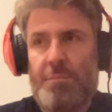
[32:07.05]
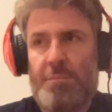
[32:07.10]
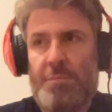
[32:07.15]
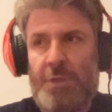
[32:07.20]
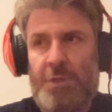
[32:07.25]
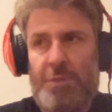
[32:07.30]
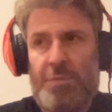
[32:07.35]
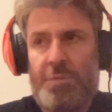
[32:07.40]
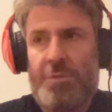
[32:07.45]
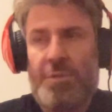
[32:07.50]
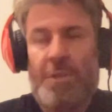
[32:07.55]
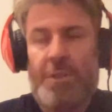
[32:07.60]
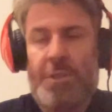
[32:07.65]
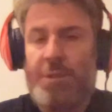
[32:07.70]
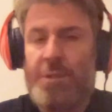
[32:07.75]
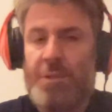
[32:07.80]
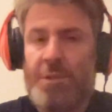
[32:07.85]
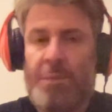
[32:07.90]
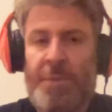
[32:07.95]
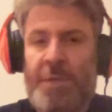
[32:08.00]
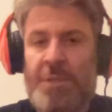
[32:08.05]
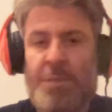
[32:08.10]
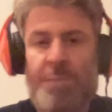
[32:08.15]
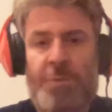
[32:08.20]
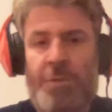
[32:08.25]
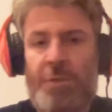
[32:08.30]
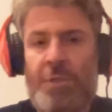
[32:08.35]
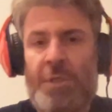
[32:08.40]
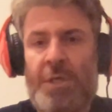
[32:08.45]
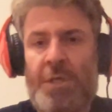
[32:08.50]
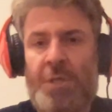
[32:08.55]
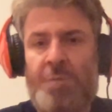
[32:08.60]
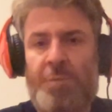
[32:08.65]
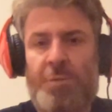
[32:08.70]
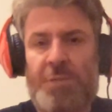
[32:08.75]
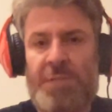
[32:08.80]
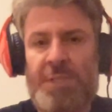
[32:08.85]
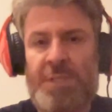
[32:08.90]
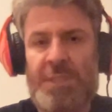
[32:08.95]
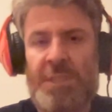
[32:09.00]
the the the possibility, I
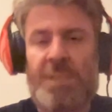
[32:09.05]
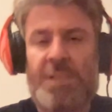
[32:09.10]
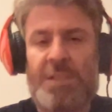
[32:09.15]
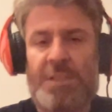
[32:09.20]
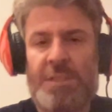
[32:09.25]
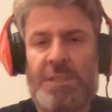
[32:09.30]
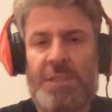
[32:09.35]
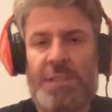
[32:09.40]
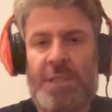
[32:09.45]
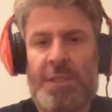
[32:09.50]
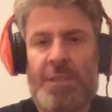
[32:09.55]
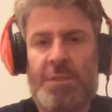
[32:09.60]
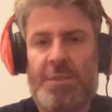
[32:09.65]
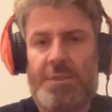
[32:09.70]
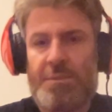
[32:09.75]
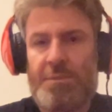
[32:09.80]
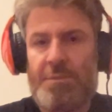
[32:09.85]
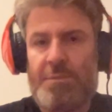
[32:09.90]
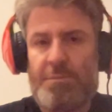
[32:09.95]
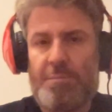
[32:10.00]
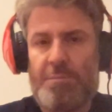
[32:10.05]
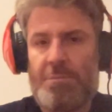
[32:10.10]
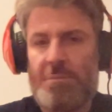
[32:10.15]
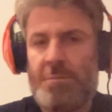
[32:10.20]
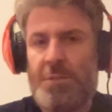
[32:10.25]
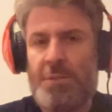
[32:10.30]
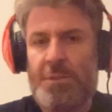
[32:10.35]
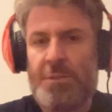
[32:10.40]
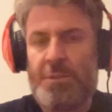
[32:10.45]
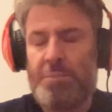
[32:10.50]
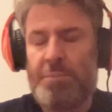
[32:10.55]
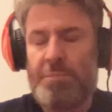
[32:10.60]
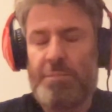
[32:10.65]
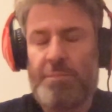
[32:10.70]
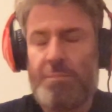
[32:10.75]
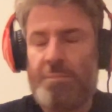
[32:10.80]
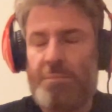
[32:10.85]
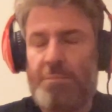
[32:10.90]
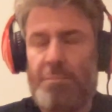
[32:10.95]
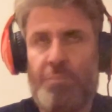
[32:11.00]
suppose, exists that you know
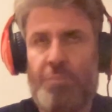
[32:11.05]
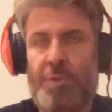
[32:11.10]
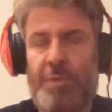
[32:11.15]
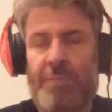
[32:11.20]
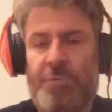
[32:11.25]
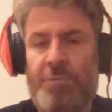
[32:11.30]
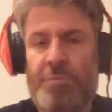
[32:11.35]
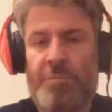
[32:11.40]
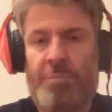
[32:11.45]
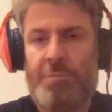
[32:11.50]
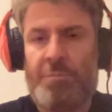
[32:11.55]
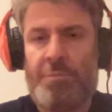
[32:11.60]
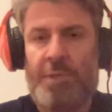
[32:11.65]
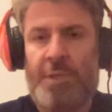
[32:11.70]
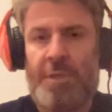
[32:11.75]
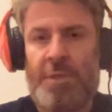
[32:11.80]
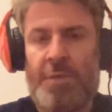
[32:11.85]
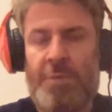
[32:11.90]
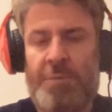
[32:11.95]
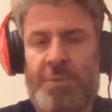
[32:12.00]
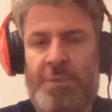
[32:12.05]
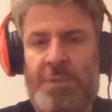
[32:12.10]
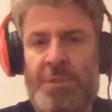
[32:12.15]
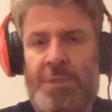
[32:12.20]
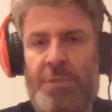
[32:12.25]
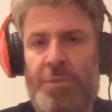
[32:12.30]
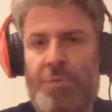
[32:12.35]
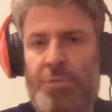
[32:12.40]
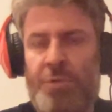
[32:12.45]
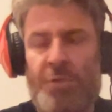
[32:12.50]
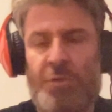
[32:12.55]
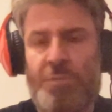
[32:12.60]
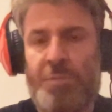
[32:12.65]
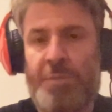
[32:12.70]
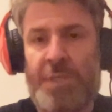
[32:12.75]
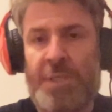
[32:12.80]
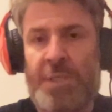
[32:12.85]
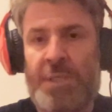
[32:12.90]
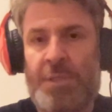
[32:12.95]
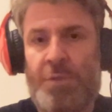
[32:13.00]
whatever Dani Alves didn't do this,
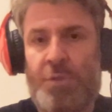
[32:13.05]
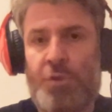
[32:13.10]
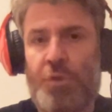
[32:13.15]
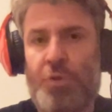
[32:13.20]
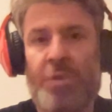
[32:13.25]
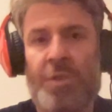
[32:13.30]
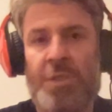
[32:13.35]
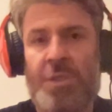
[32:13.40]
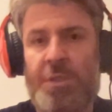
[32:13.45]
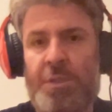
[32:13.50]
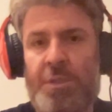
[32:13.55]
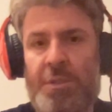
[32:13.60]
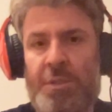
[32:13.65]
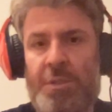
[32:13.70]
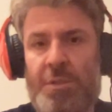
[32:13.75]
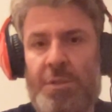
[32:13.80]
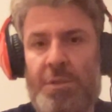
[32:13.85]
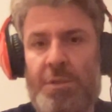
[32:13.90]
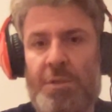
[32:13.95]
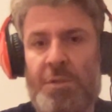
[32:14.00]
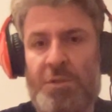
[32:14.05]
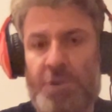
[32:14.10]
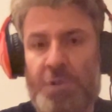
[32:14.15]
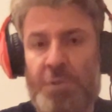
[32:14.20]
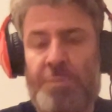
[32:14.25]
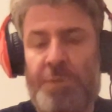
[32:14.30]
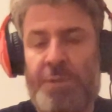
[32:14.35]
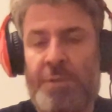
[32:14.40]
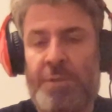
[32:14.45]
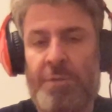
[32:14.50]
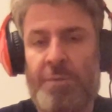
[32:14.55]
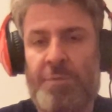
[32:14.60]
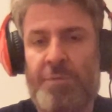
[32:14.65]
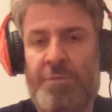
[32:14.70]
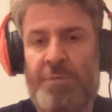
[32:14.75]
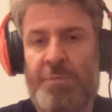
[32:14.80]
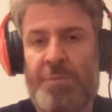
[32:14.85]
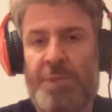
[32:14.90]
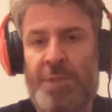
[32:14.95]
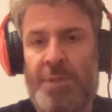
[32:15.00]
but it certainly doesn't appear
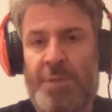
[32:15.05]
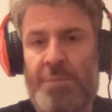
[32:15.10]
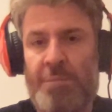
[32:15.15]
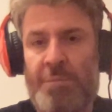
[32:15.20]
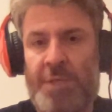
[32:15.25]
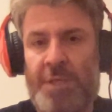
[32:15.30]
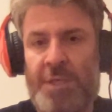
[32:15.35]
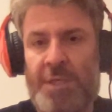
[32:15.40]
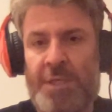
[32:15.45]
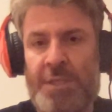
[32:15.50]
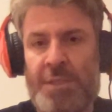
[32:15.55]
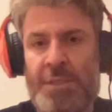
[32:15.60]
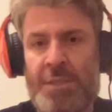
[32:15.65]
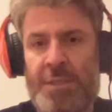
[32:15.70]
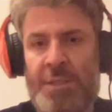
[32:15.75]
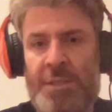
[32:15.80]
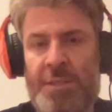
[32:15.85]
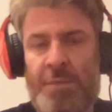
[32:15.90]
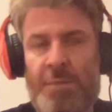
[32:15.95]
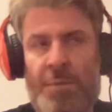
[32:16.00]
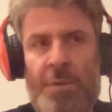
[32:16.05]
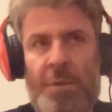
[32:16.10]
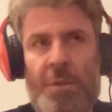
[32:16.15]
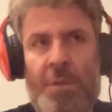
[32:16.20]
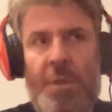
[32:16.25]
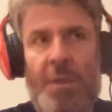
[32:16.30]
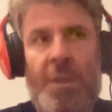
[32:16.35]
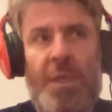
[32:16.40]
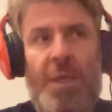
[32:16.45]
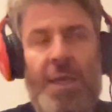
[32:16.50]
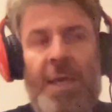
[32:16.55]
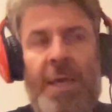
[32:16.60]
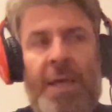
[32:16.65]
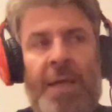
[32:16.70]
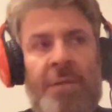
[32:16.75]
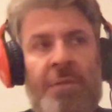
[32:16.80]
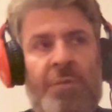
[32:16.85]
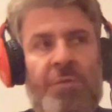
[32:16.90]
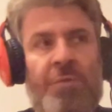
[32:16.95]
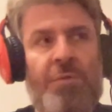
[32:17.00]
to be the case now.
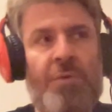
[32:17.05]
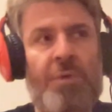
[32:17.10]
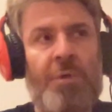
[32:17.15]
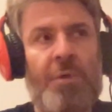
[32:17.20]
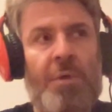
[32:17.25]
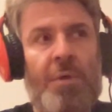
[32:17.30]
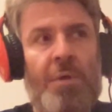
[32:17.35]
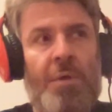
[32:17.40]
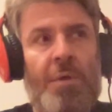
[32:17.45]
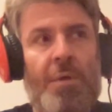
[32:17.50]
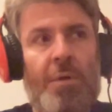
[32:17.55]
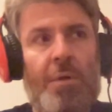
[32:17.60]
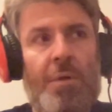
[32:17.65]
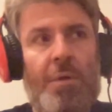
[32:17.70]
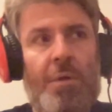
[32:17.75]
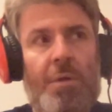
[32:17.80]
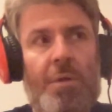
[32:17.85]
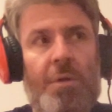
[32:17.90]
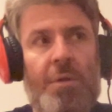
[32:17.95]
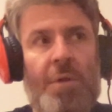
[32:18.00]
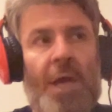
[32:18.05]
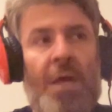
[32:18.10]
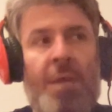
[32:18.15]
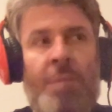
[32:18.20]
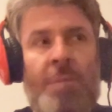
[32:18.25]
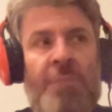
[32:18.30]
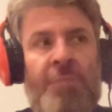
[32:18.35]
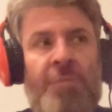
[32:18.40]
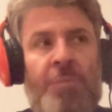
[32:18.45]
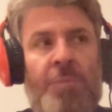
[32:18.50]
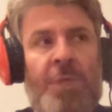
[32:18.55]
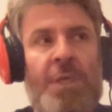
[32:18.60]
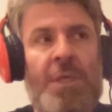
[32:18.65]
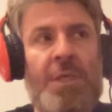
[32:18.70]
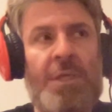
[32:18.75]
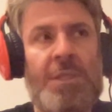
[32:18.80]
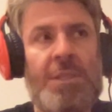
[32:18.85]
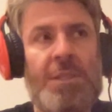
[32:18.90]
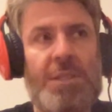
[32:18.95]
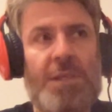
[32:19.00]
And yeah, I mean, for me,
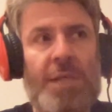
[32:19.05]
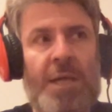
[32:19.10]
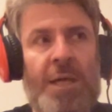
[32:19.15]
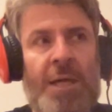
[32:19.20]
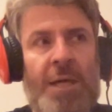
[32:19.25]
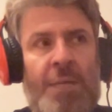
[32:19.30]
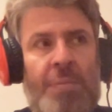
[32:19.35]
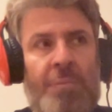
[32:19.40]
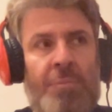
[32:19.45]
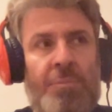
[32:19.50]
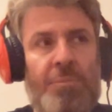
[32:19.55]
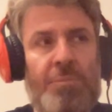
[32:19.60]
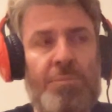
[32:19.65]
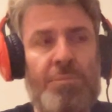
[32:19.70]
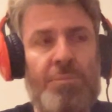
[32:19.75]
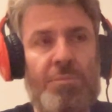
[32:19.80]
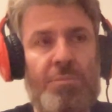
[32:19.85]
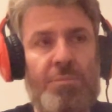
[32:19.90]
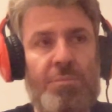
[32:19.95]
it's um,